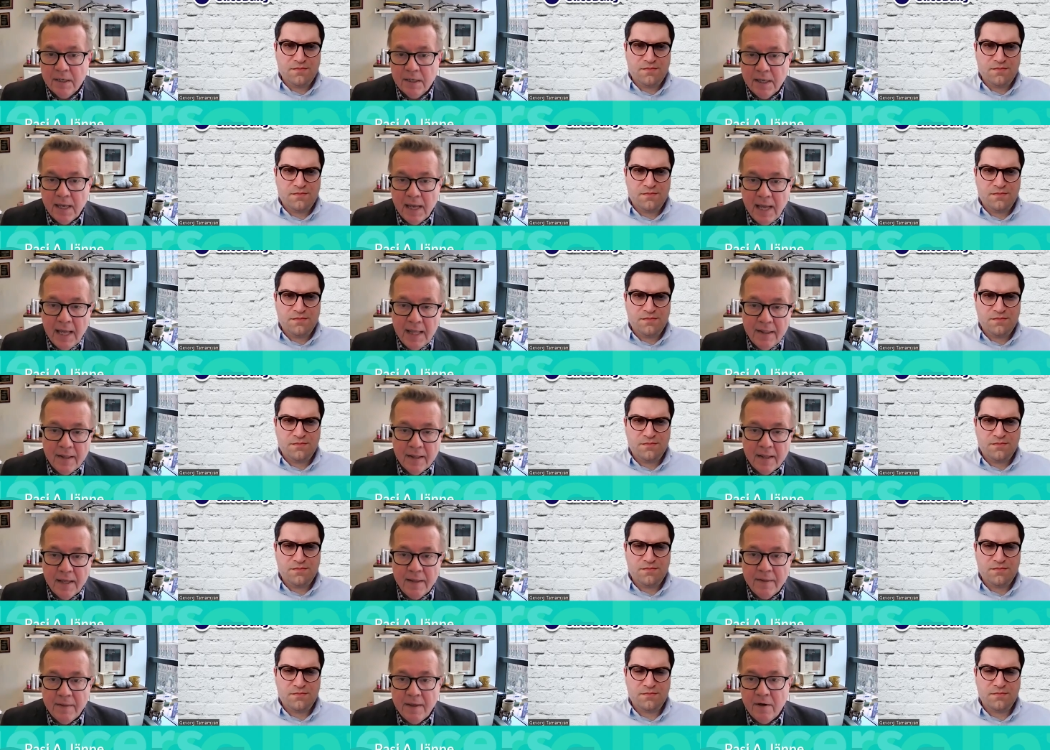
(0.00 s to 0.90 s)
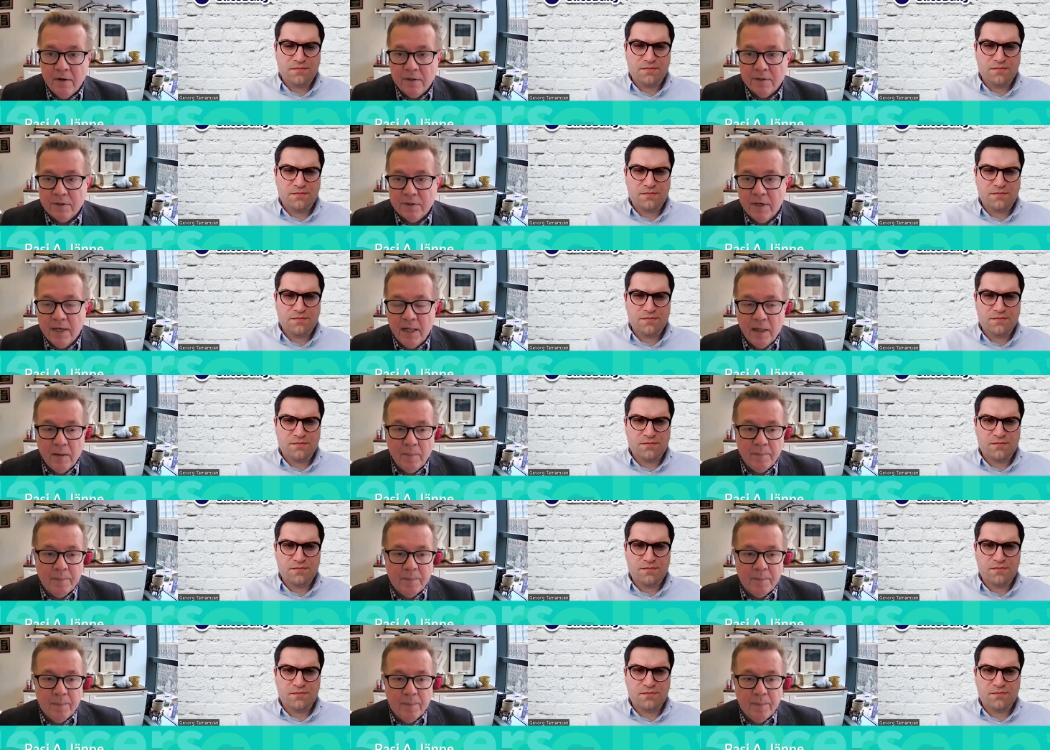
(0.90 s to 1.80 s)
Speaker 1: and and they also
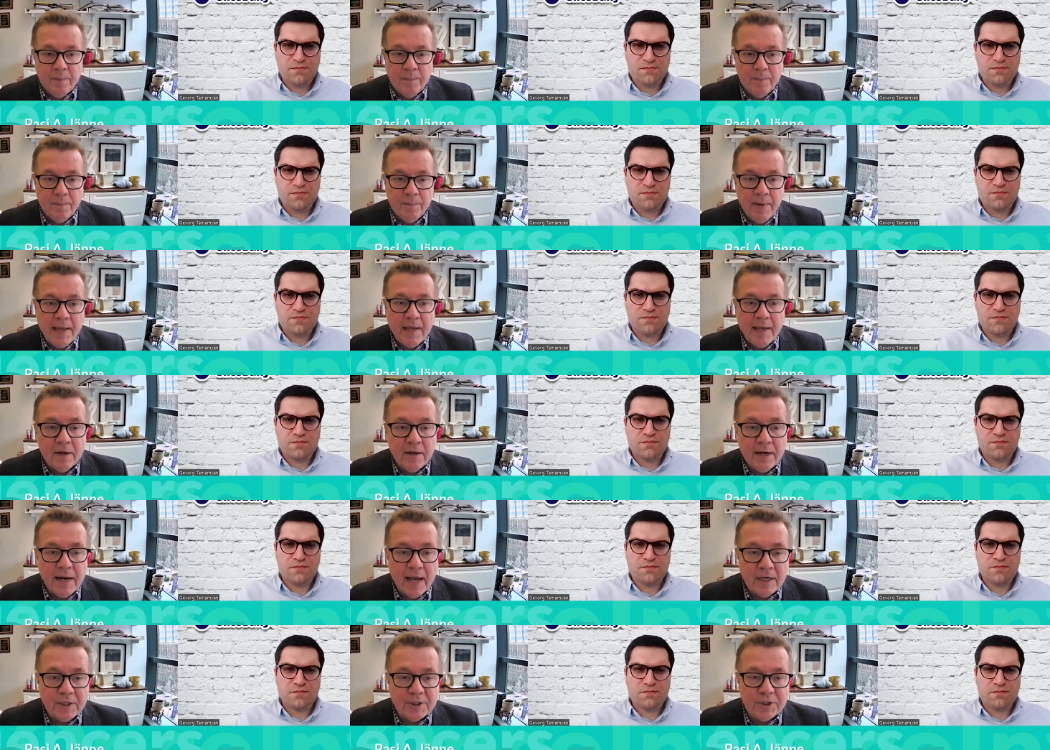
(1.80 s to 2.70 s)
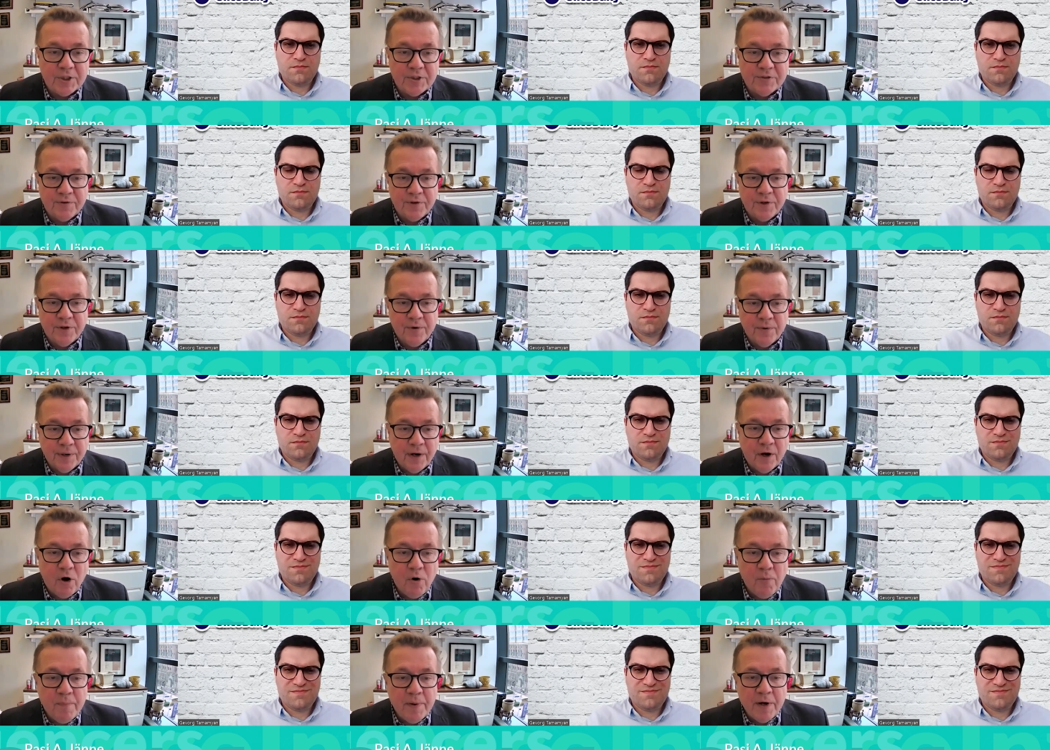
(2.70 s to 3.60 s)
help make connections for you and
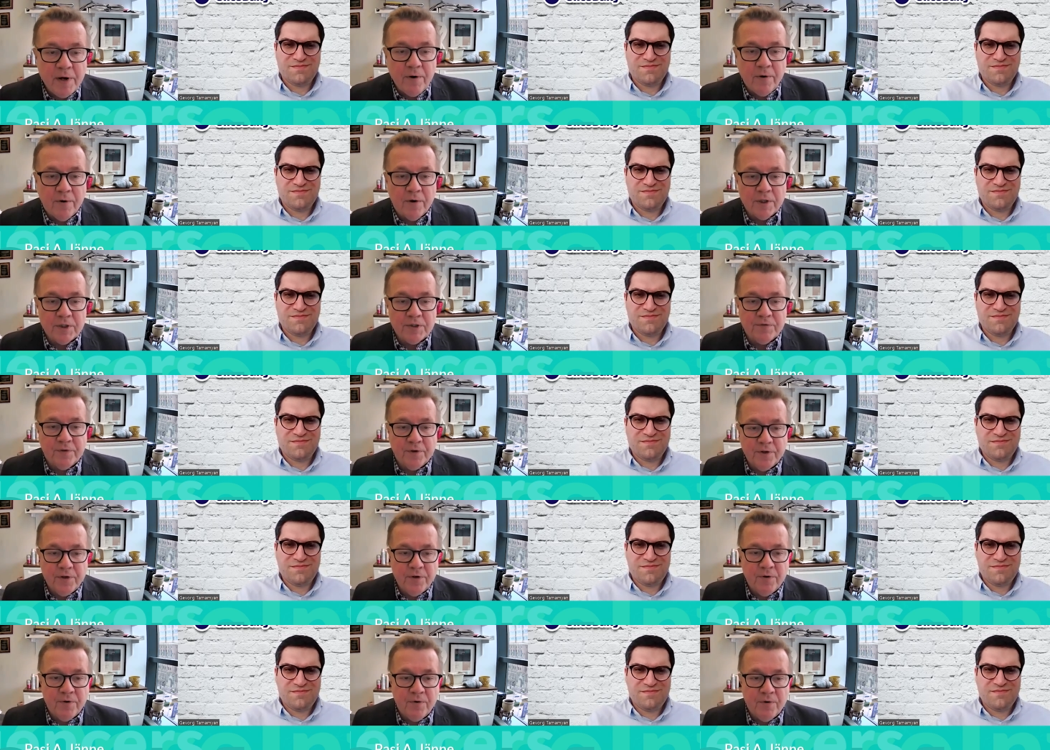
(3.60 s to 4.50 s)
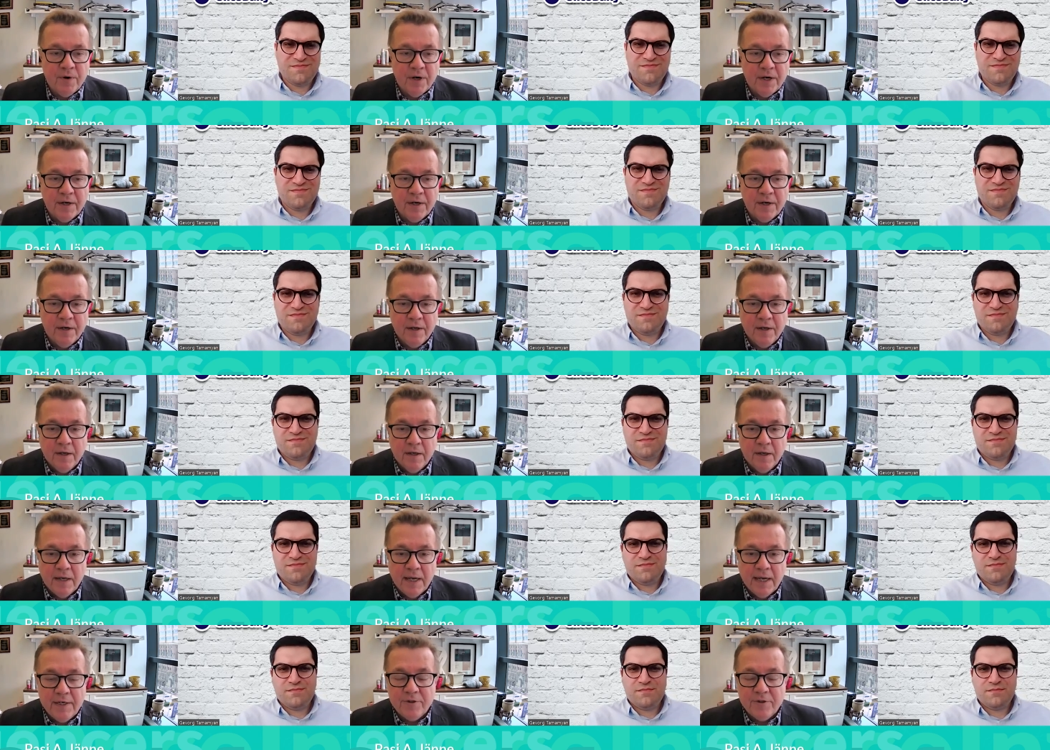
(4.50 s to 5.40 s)
open doors for you and
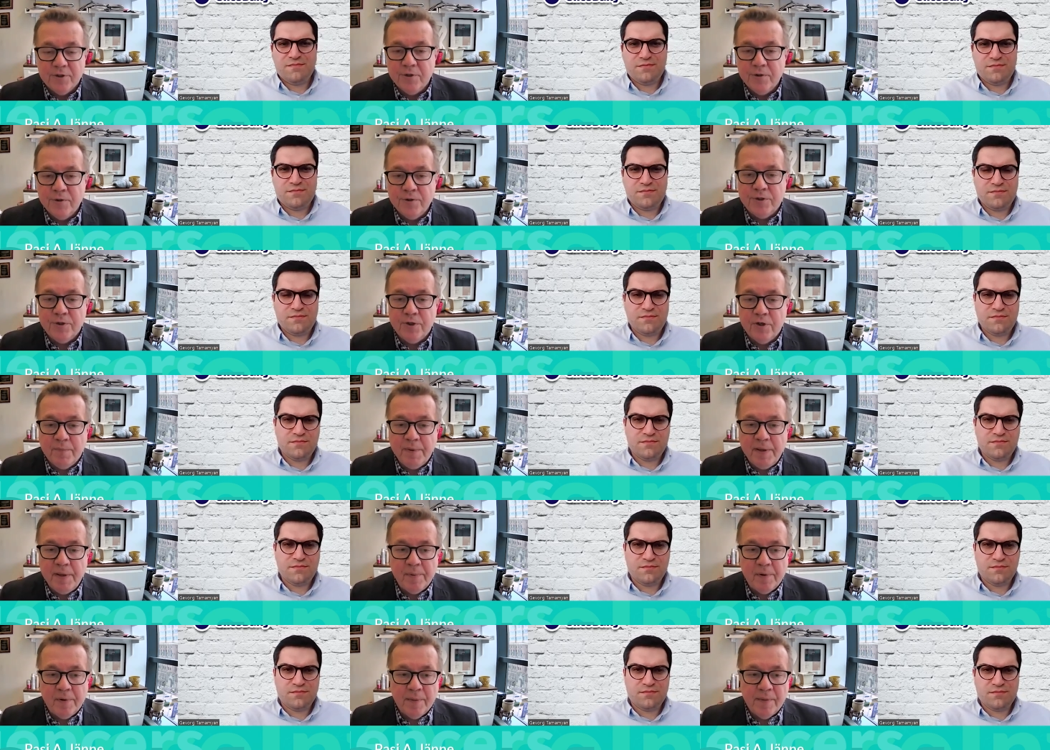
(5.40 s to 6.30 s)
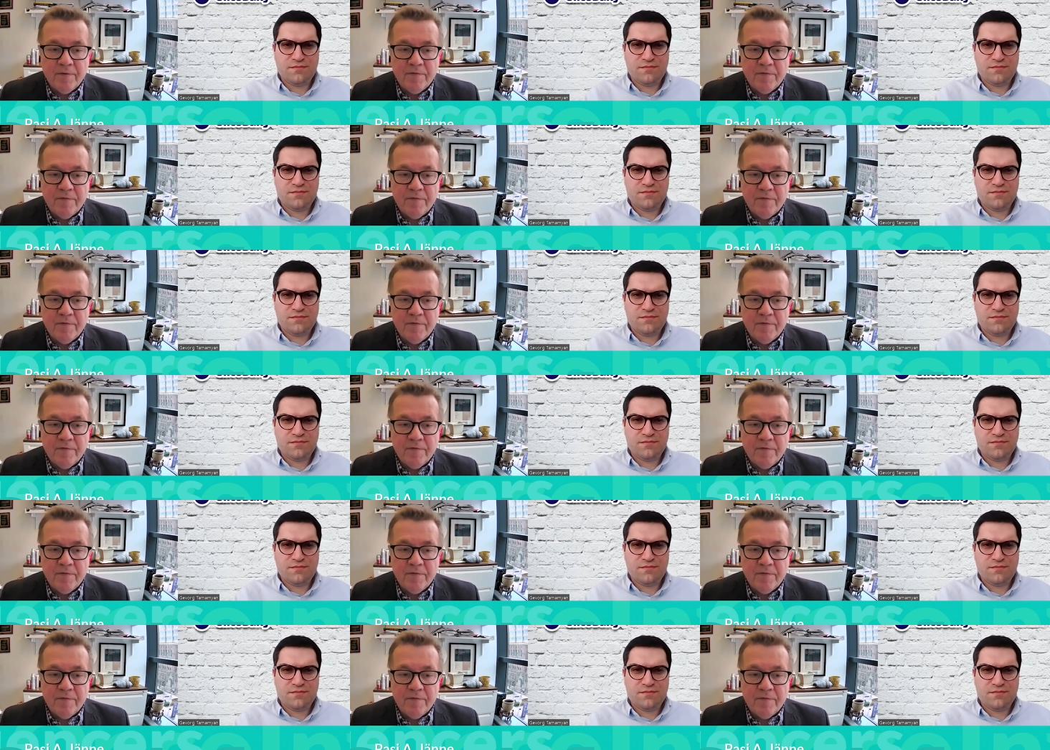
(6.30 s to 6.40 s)
introduce you to people in the